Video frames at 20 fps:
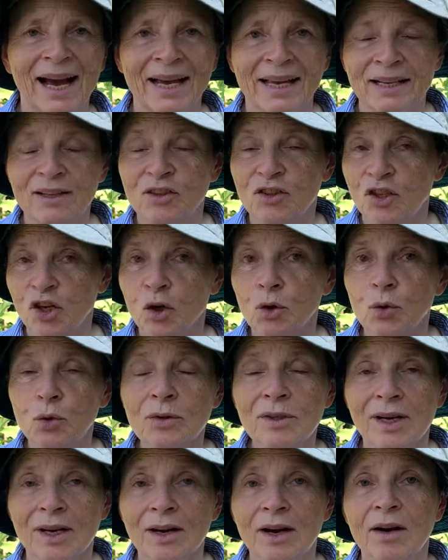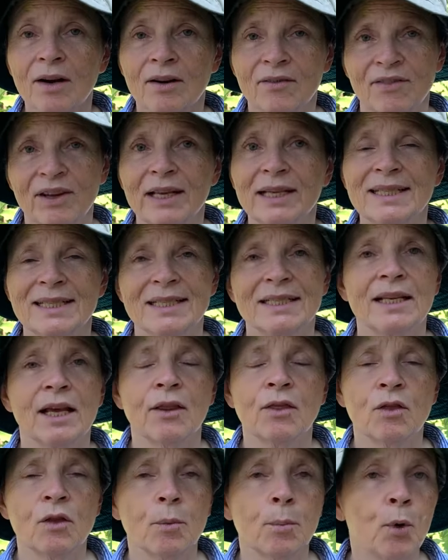I don't harvest
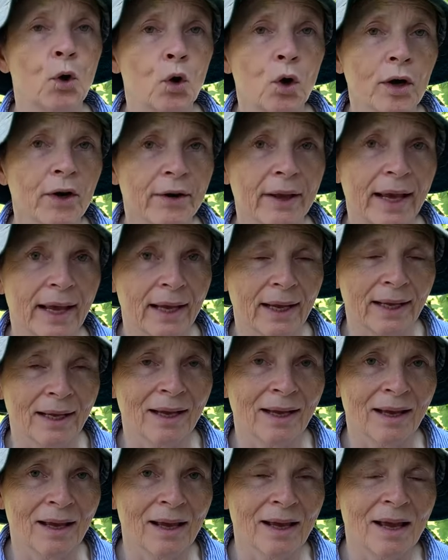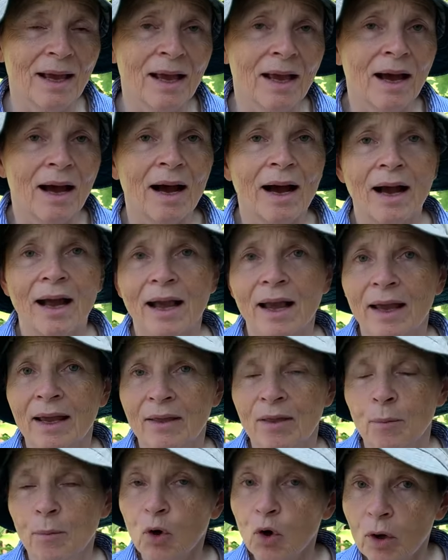in the morning.
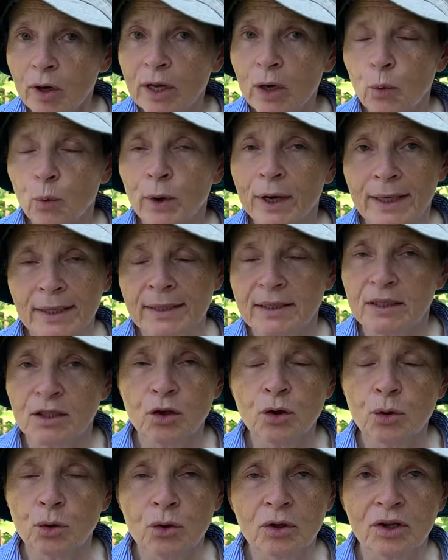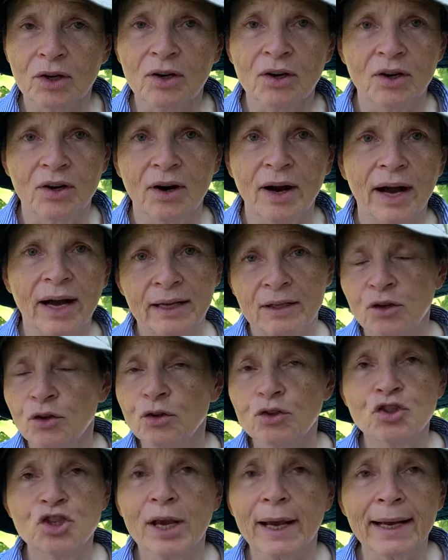In the morning when it's cooler, I
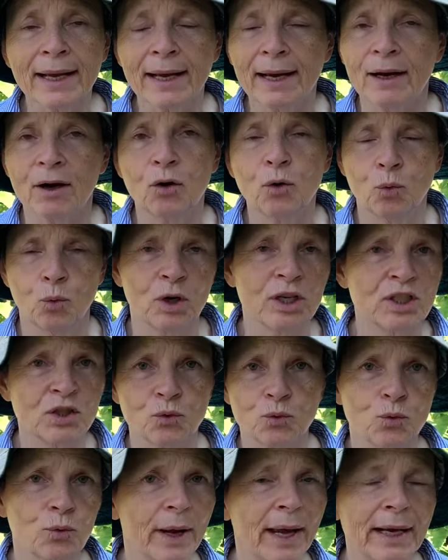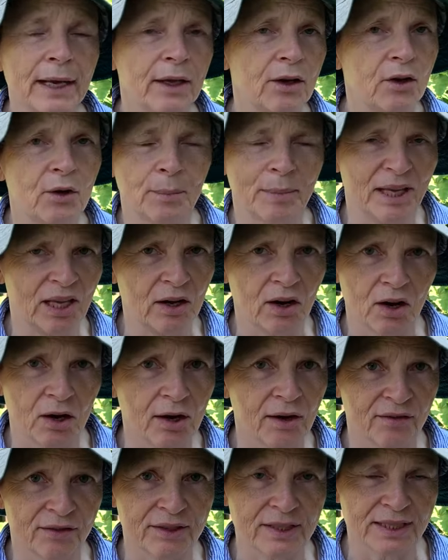do check out what's ready to be
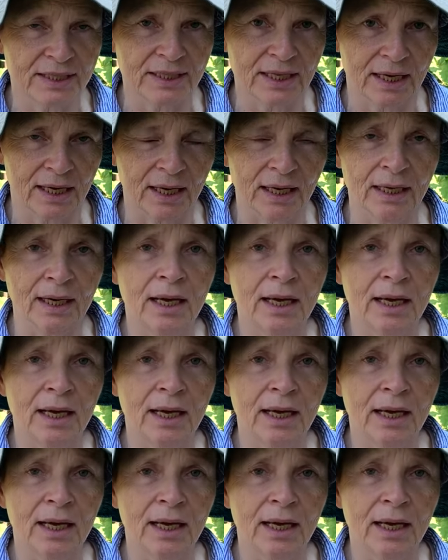harvested.